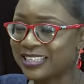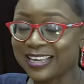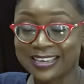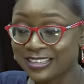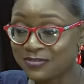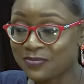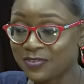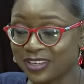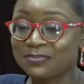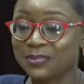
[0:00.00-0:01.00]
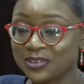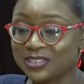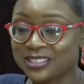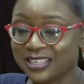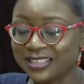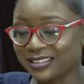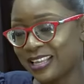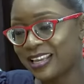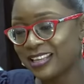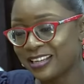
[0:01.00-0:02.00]
I can never forget because
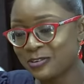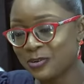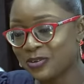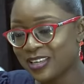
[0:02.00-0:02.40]
then, you know,